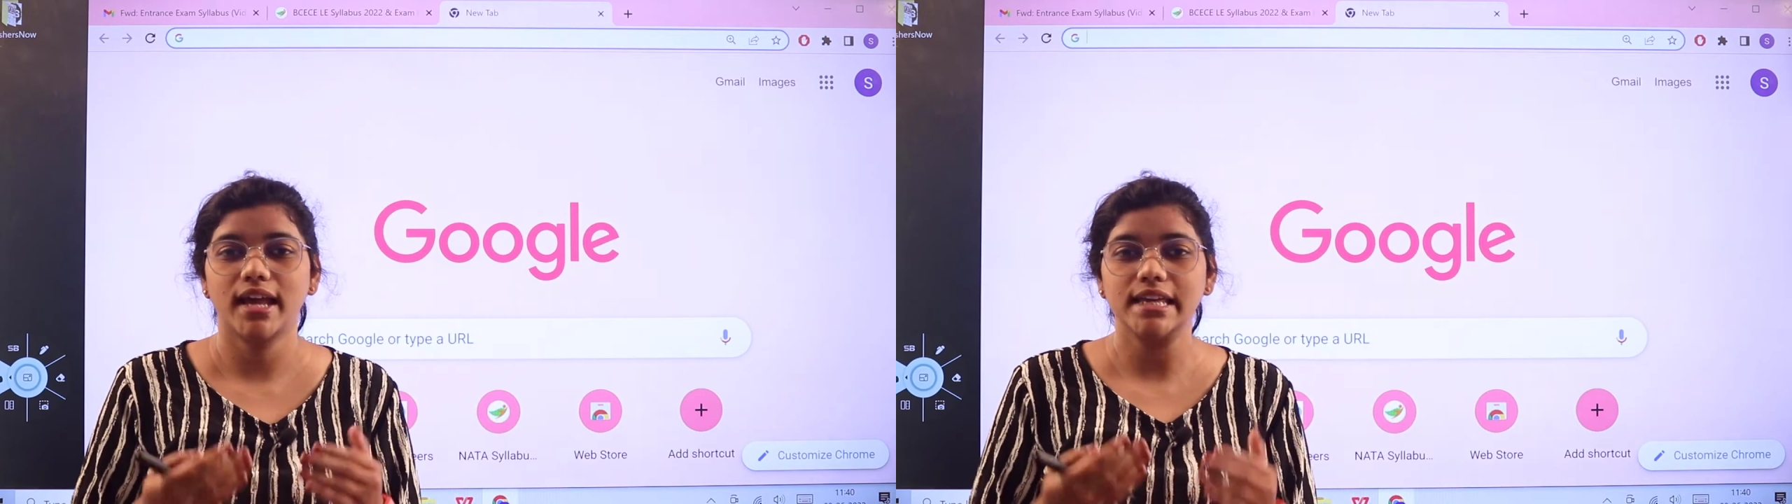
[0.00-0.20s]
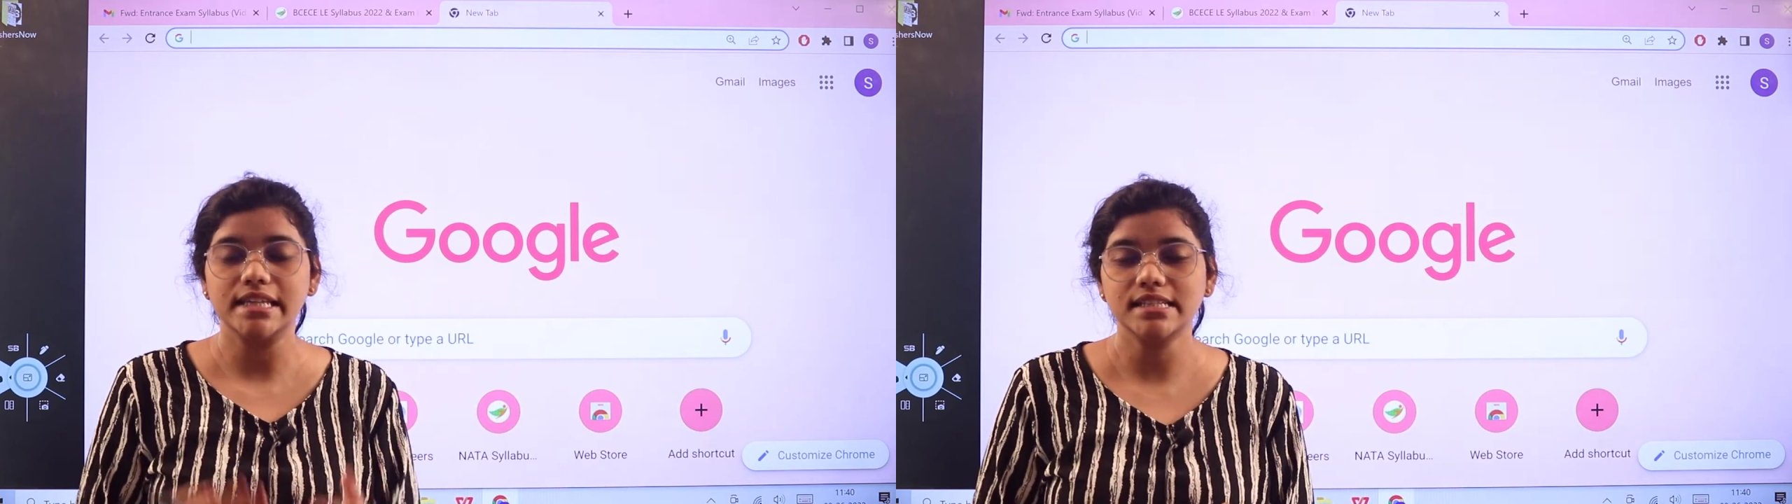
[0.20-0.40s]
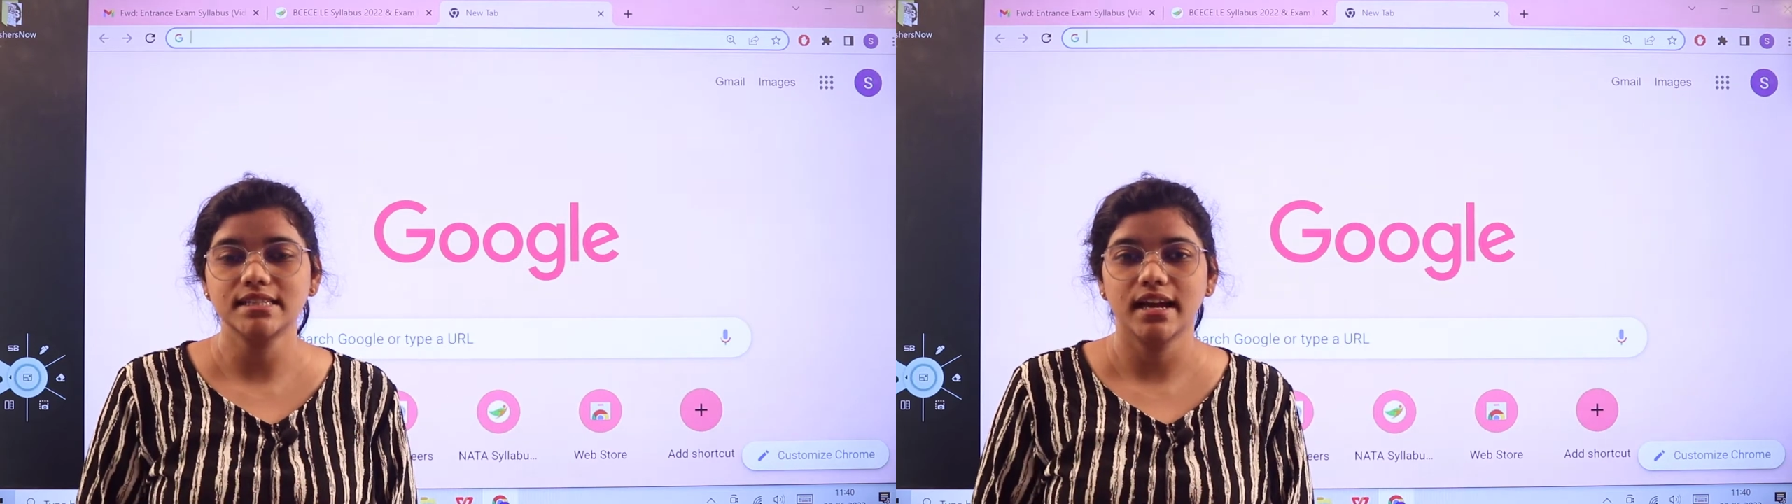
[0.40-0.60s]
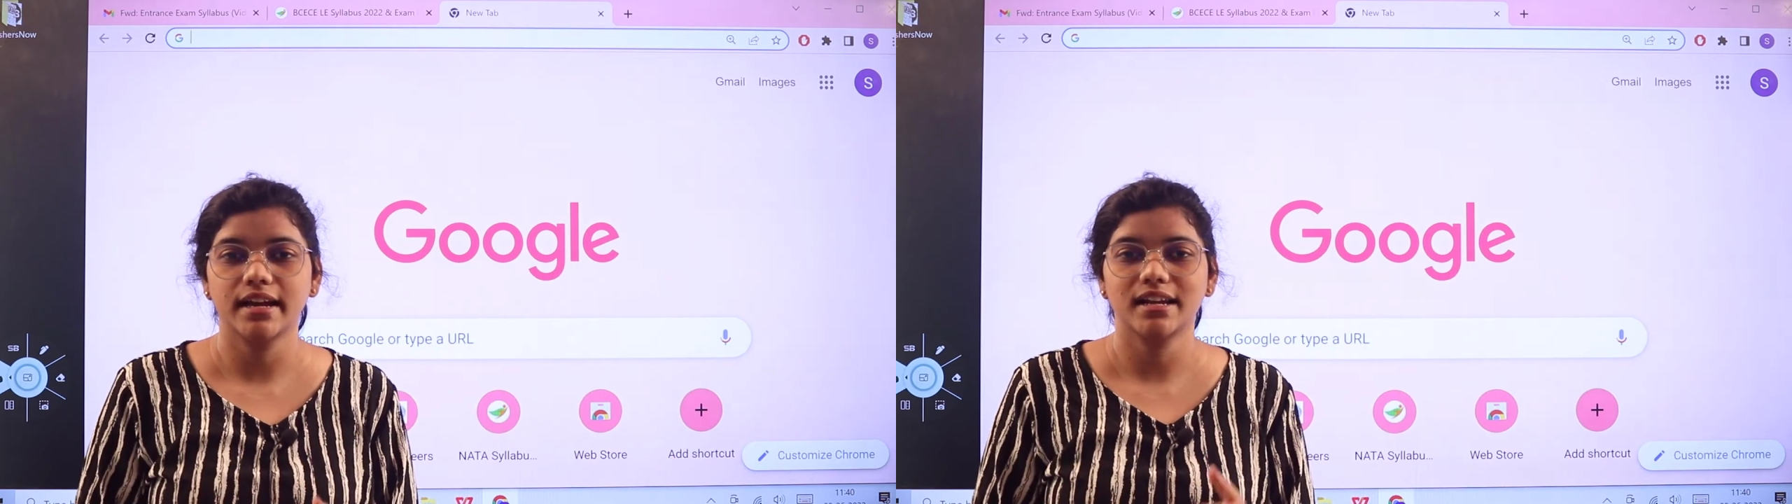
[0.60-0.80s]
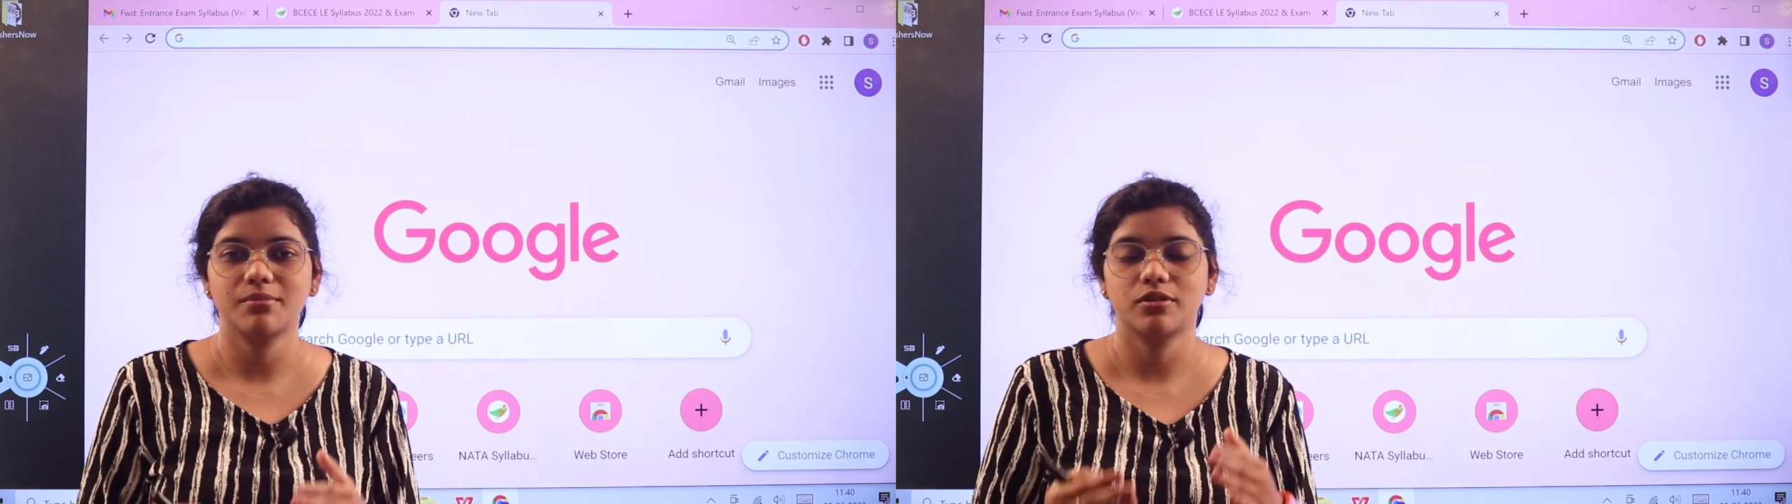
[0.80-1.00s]
an
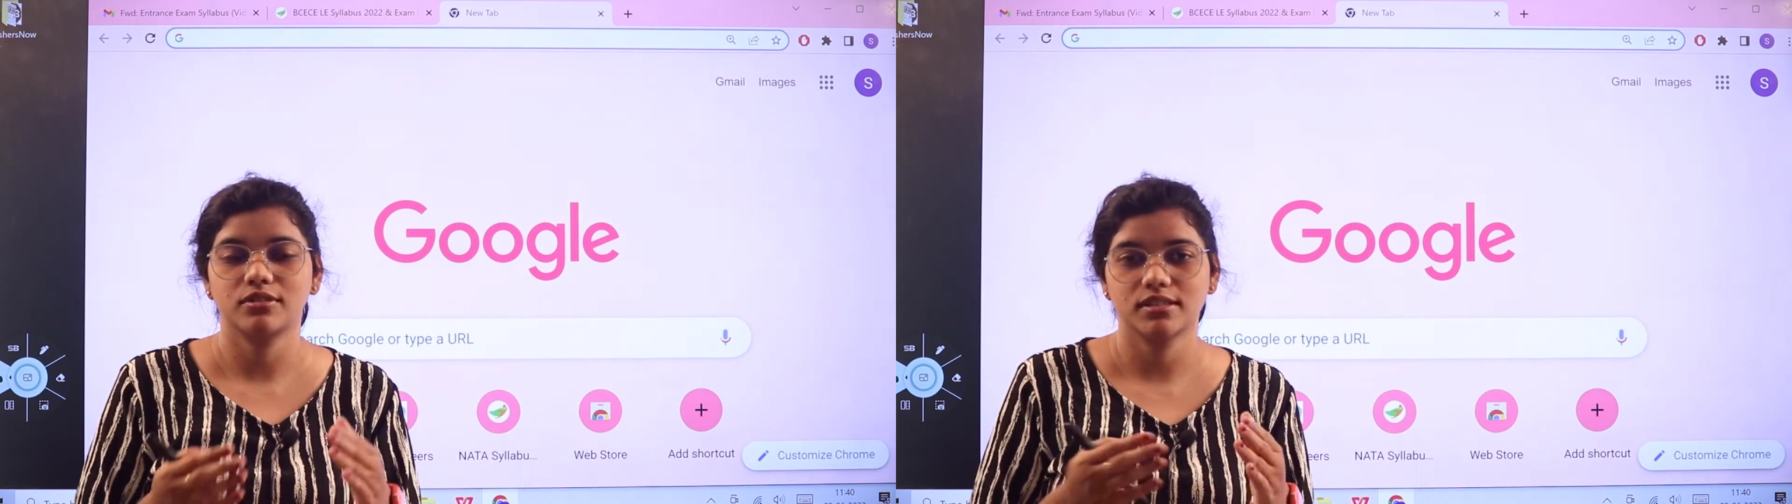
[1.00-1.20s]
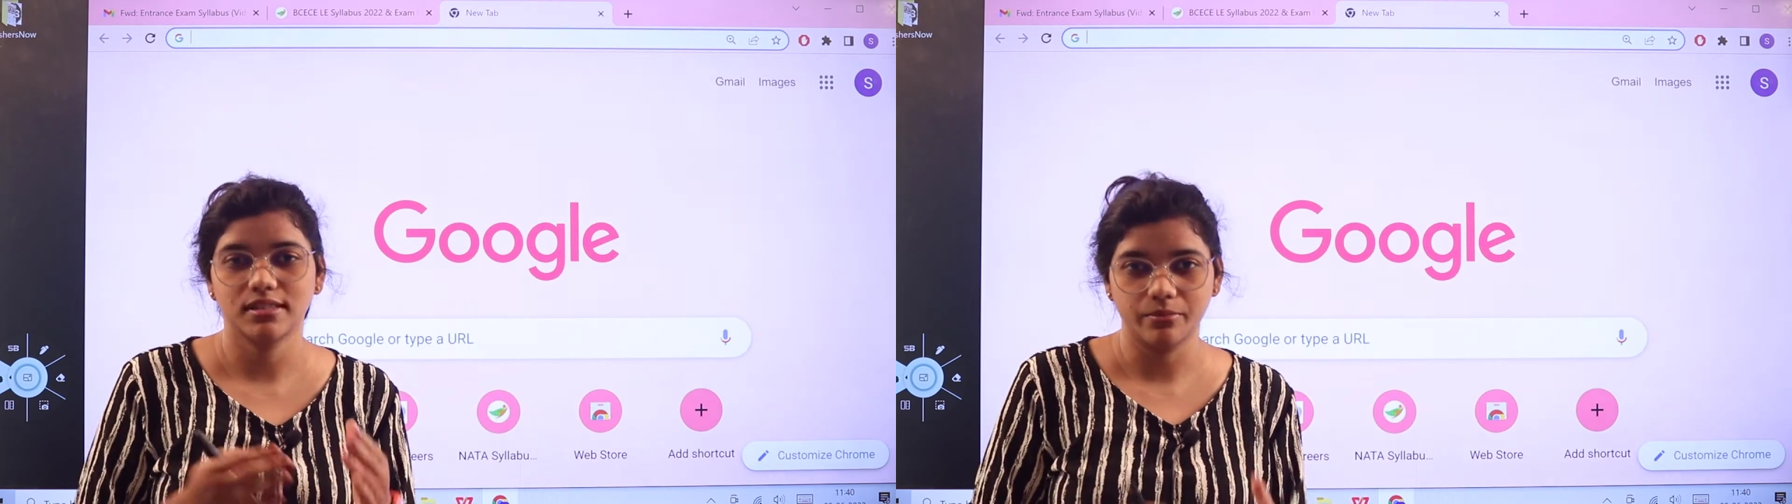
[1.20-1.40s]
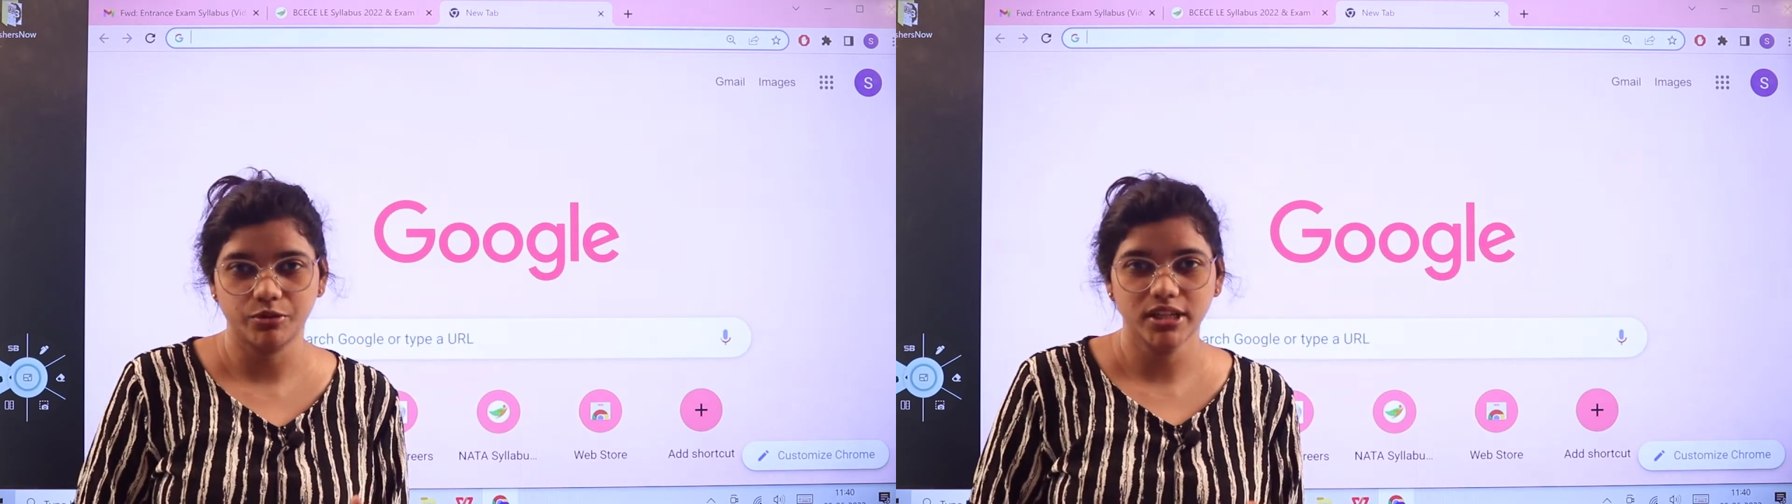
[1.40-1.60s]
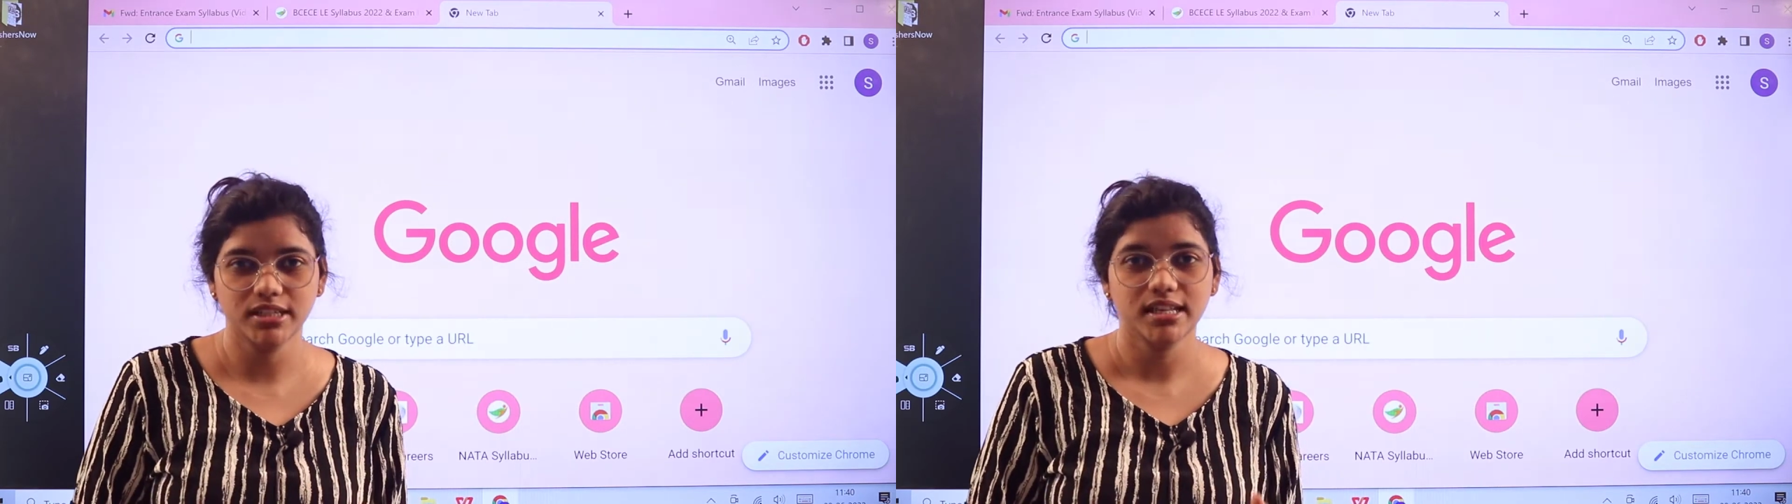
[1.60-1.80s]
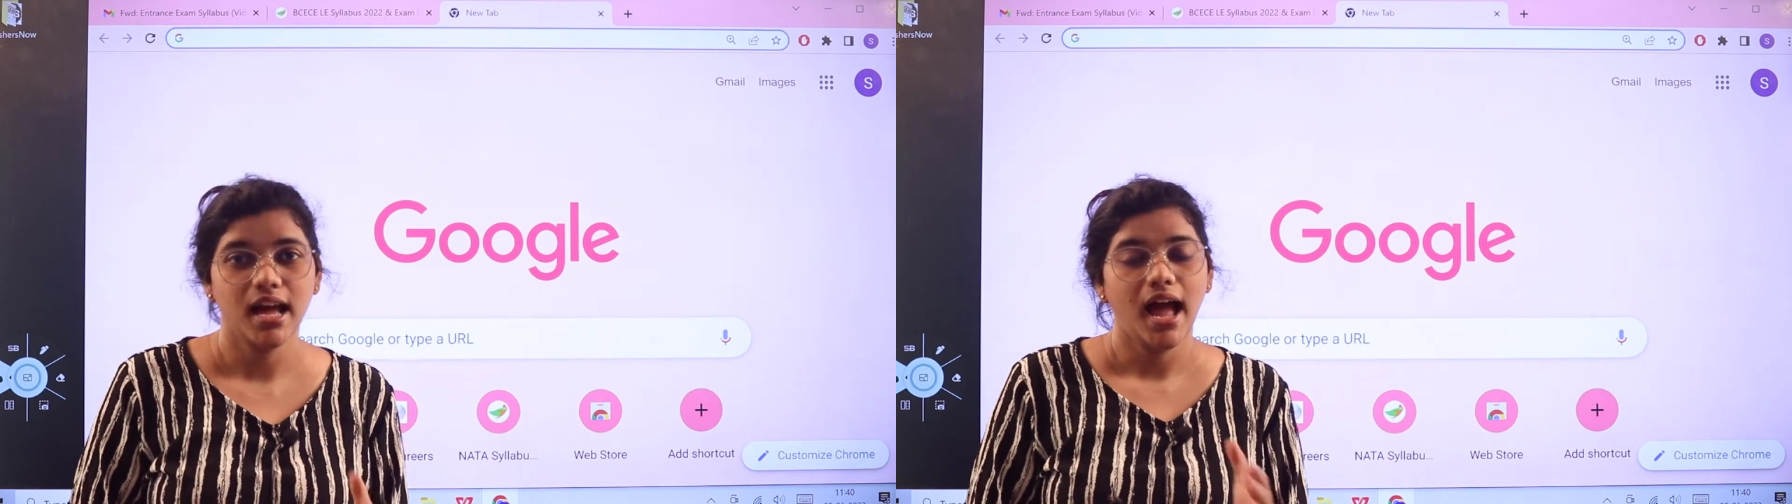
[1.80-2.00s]
insight about the
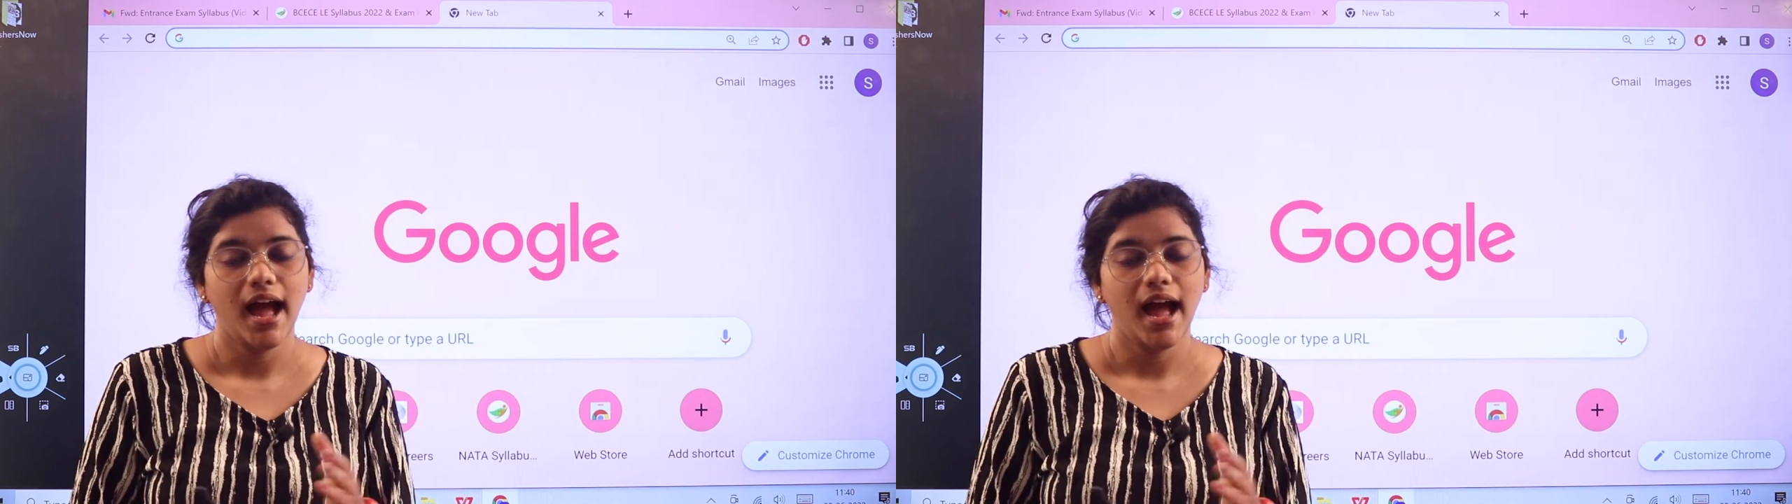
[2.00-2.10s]
subjects